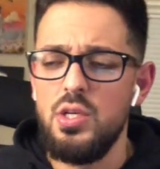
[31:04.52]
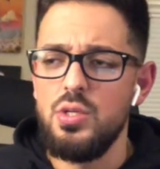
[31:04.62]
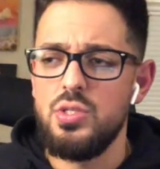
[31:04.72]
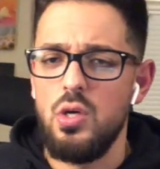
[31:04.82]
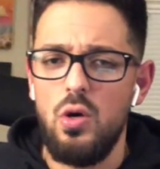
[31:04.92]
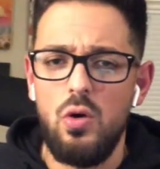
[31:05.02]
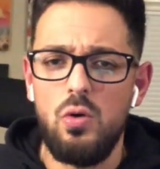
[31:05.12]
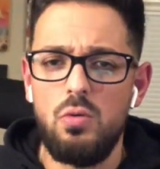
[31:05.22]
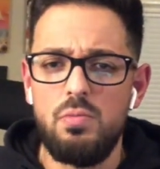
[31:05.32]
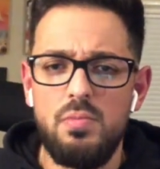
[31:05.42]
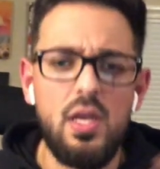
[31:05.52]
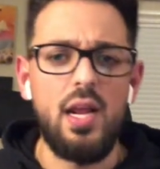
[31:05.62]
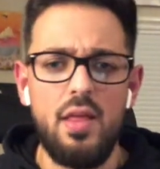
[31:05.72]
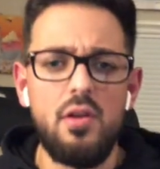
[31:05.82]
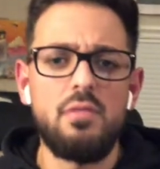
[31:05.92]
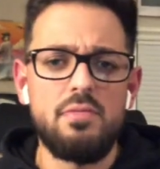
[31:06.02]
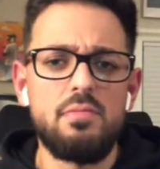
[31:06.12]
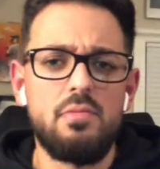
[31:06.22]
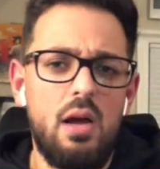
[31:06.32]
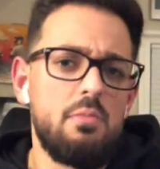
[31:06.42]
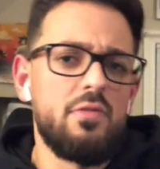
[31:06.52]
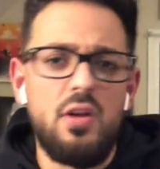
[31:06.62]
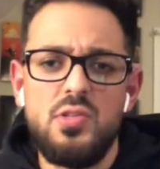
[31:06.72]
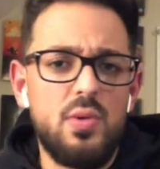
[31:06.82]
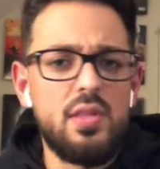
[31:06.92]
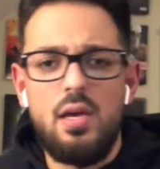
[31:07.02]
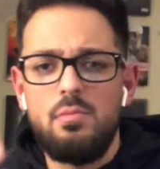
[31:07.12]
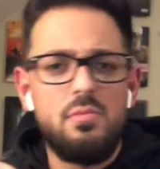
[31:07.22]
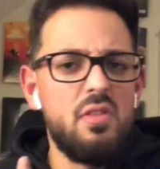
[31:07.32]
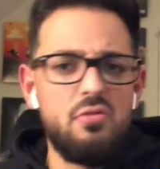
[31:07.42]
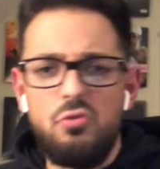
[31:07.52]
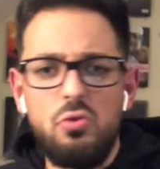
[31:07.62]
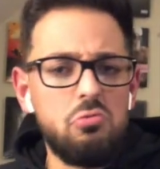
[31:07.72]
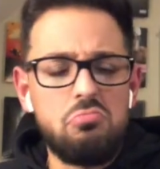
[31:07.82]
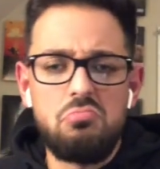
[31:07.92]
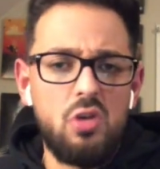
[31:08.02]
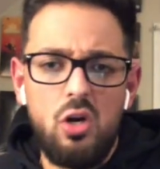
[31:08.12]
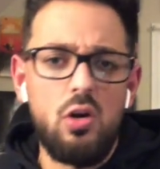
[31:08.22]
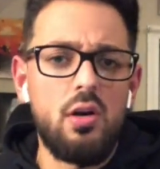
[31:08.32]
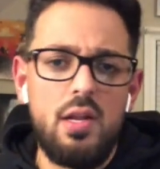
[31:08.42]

So again, I'm friends with them through her,